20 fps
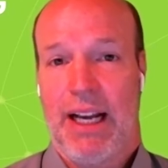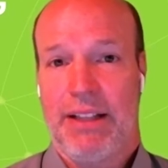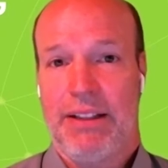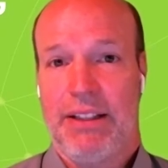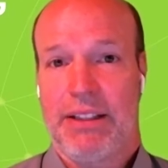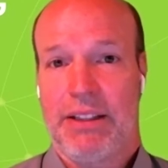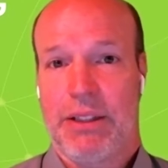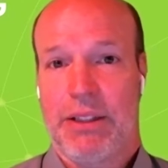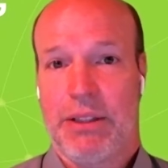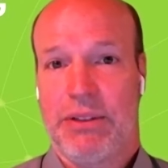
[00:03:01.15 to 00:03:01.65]

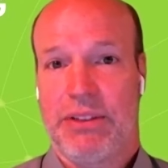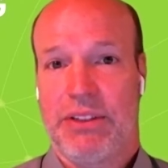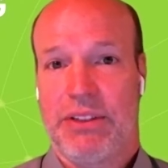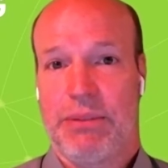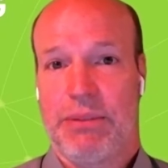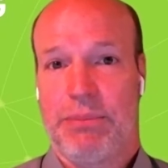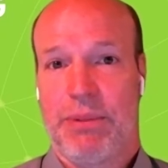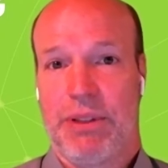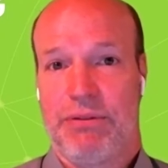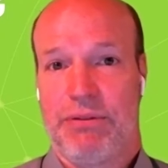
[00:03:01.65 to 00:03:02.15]
I think
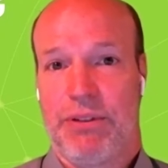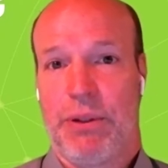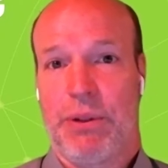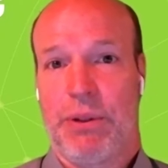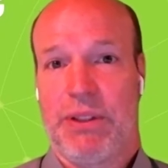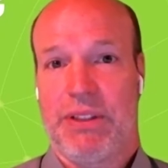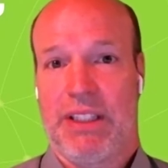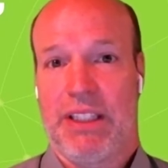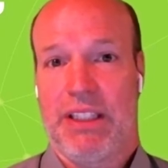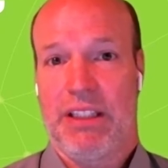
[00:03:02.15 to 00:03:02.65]
those have been
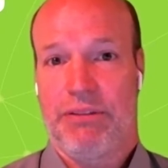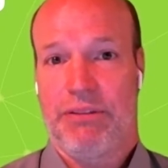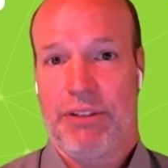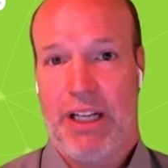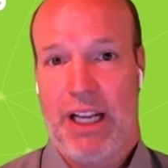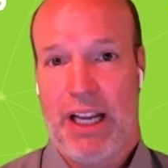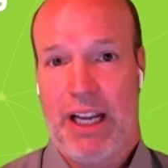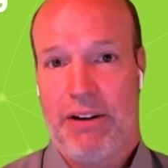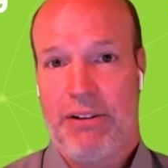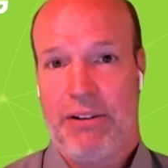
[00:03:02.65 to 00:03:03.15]
focused in
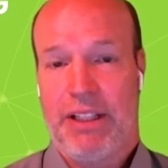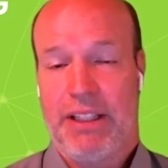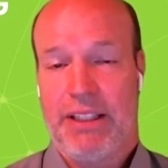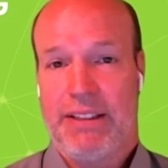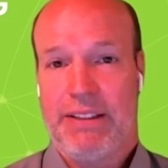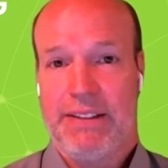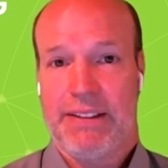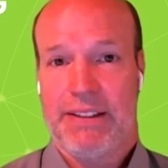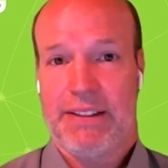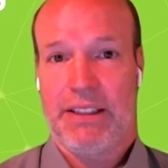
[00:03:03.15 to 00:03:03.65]
different
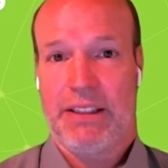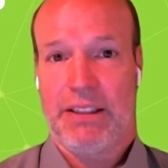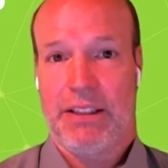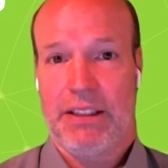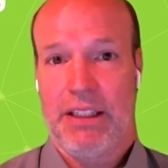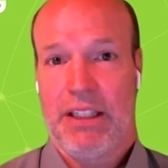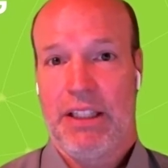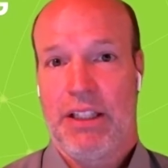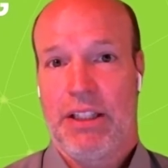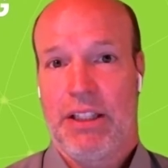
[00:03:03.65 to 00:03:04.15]
areas,
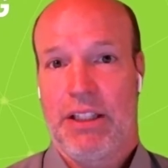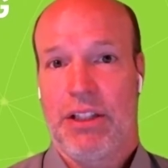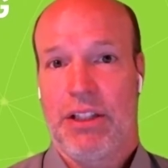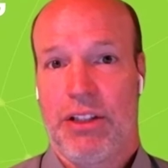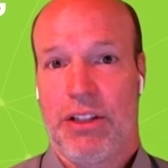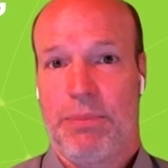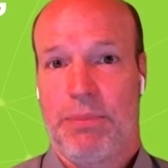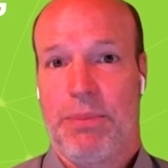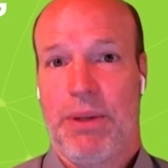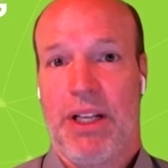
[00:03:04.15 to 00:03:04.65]
and
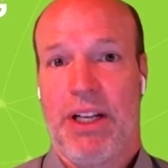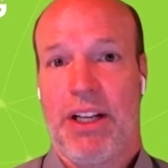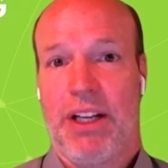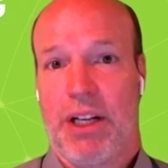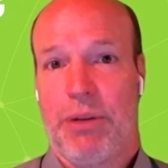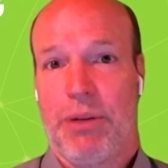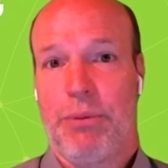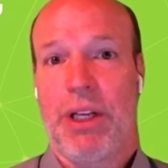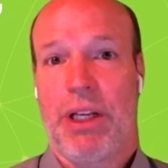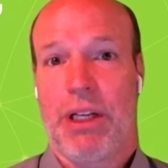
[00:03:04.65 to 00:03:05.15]
you know,
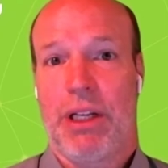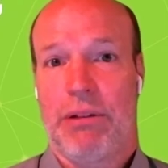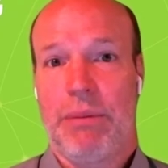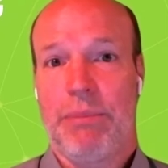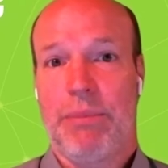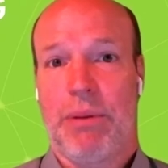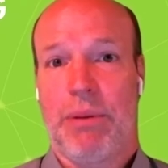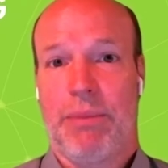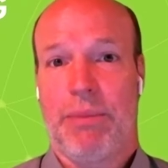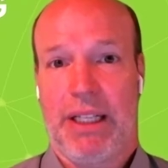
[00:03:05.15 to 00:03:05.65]
depending on what you're
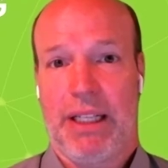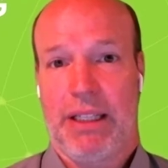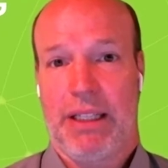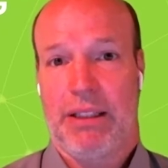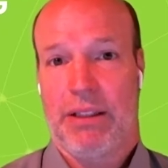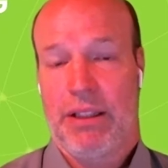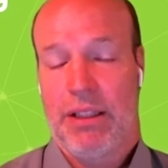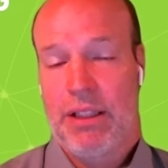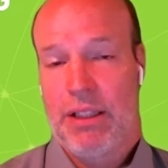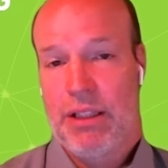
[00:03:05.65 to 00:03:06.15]

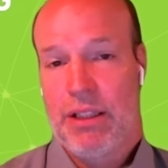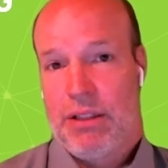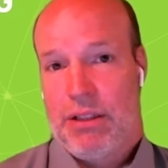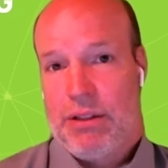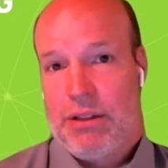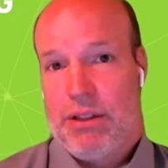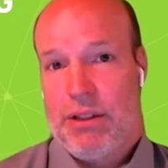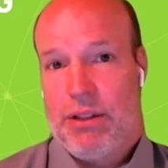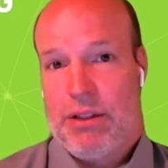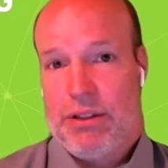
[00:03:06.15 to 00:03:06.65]
implementing,
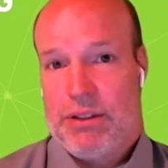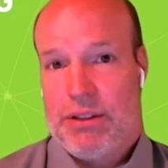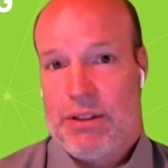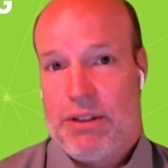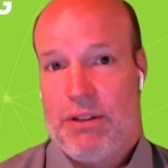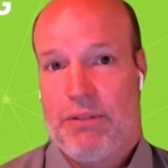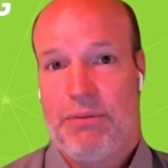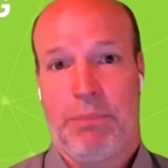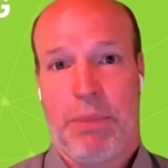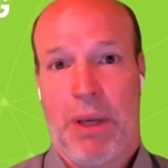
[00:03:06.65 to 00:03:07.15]
there's
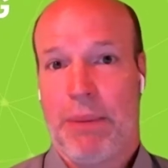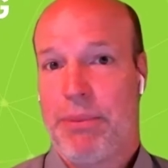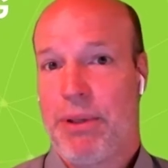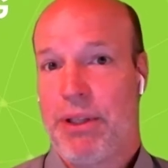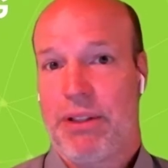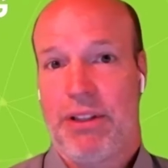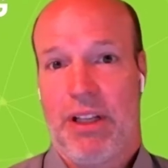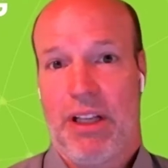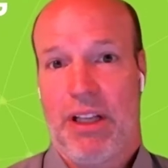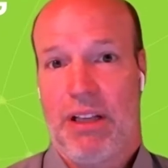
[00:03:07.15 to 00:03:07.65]

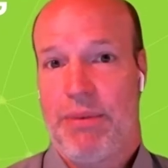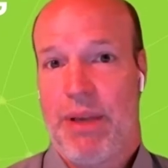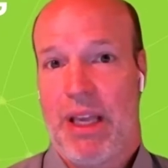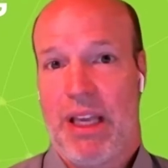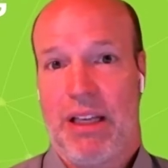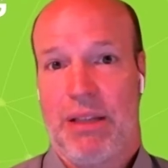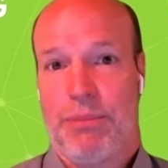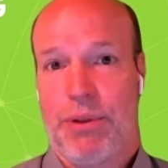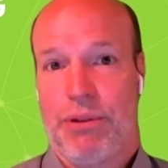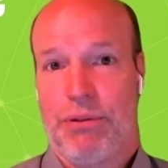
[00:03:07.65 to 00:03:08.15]
publicly
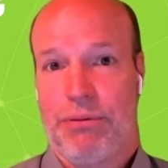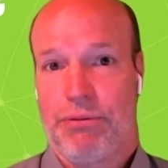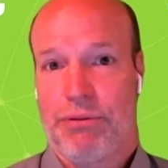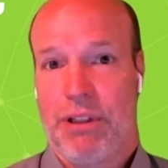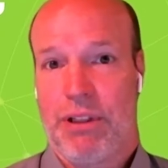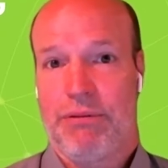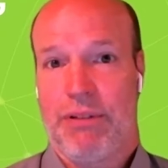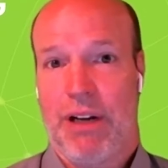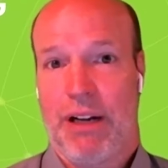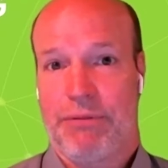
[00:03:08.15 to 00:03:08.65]
available
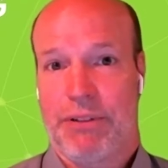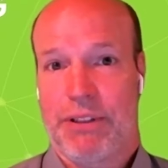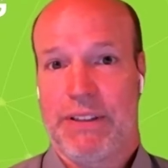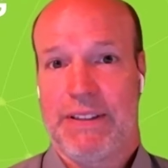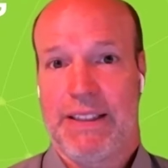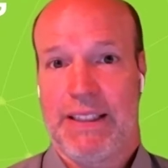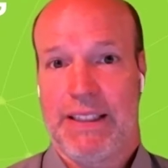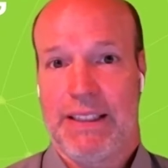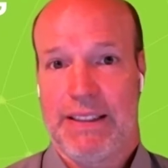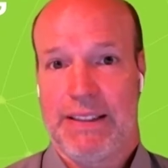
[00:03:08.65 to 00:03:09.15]
free
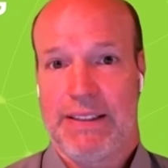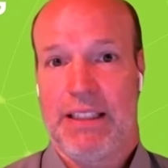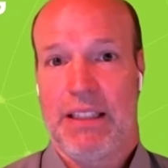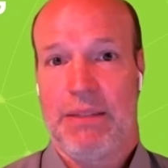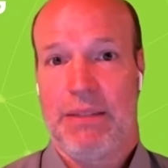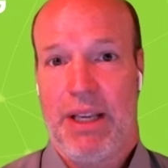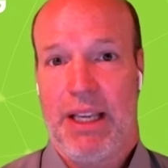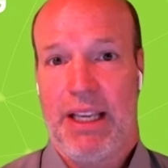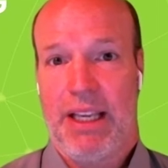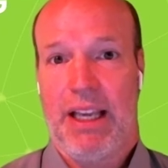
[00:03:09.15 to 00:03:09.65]
references
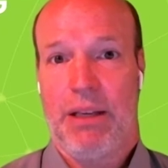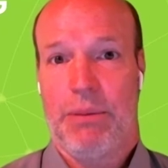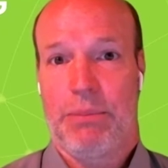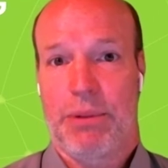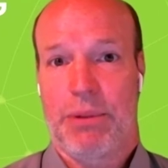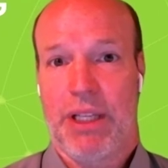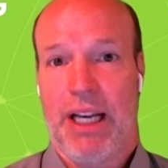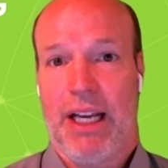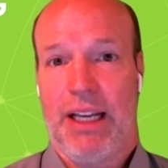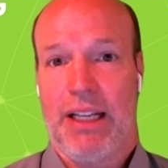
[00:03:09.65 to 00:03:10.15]
that may
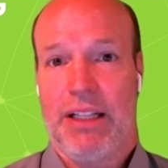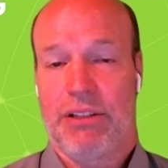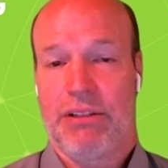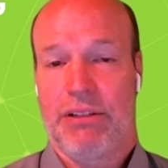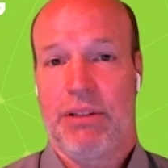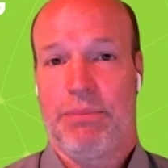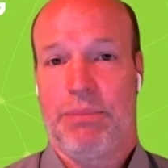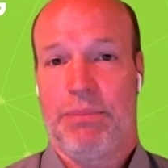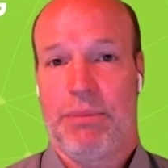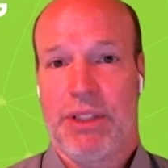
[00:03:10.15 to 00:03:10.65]
help guide
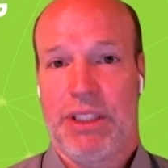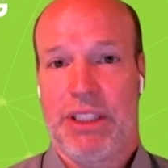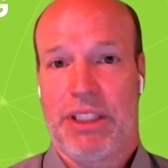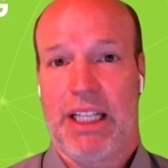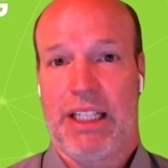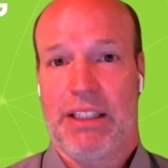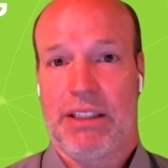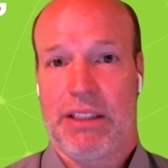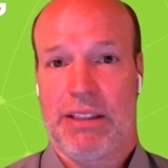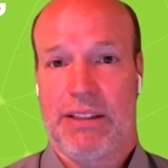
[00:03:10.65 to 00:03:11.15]
your
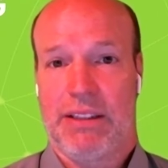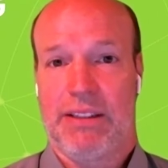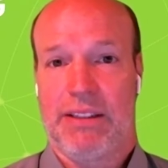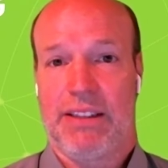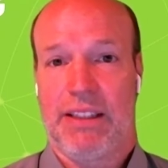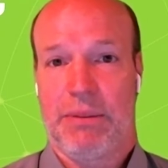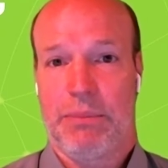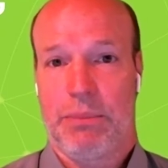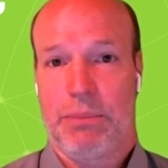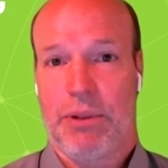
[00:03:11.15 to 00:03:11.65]
implementations
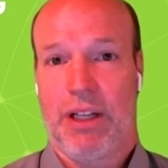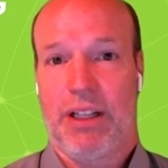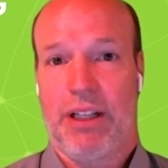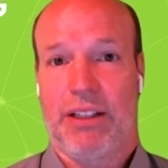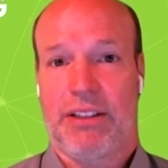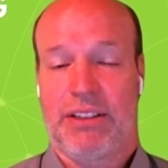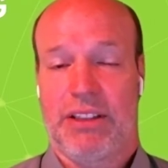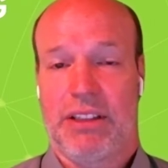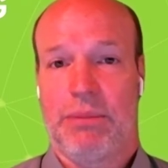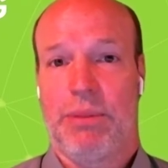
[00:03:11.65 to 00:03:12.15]
and
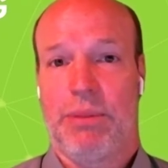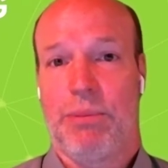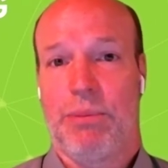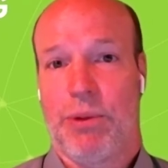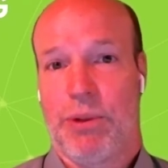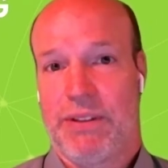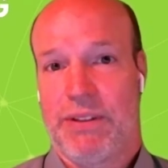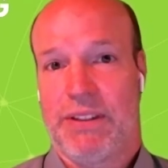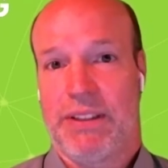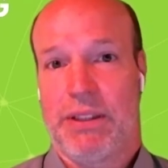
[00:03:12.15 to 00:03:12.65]
products to be
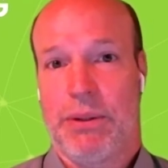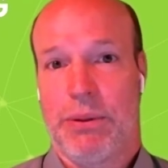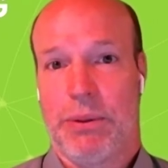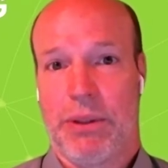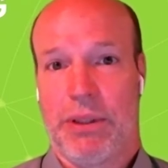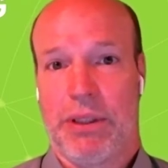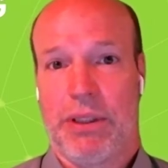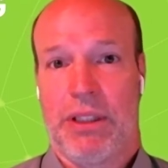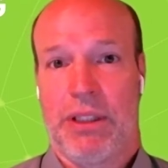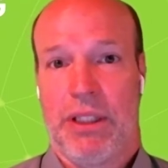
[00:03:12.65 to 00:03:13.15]
more
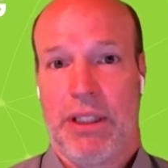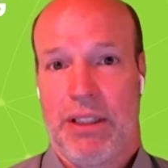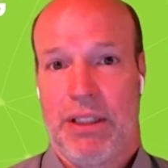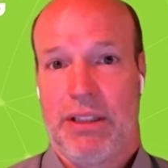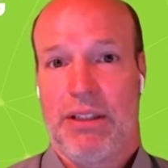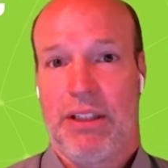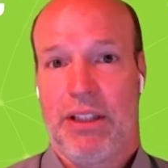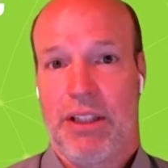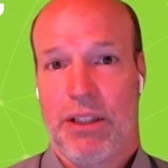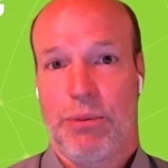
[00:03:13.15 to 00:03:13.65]
secure,
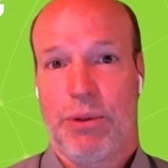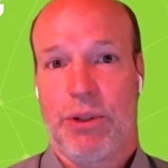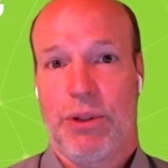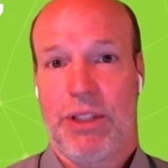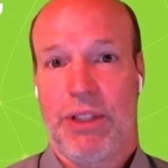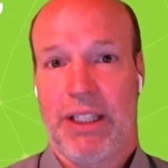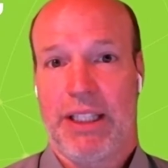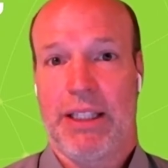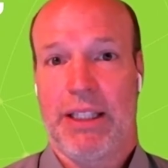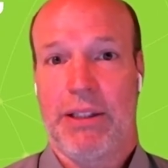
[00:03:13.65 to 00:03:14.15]
that are
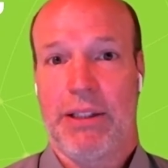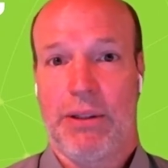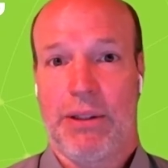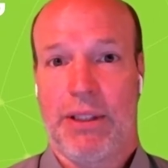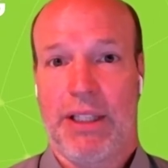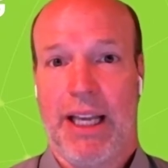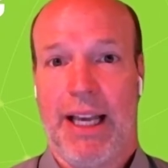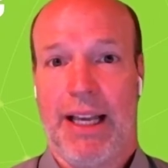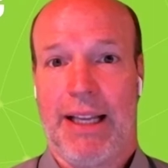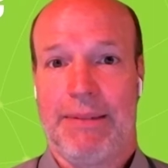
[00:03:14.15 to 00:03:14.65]
worth taking a
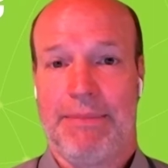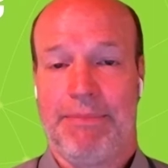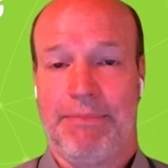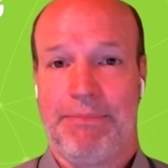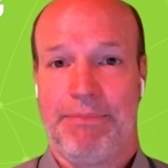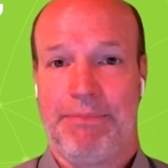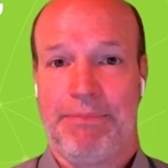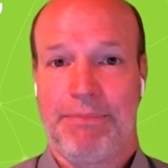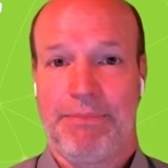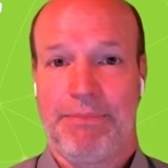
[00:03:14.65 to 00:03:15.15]
look at.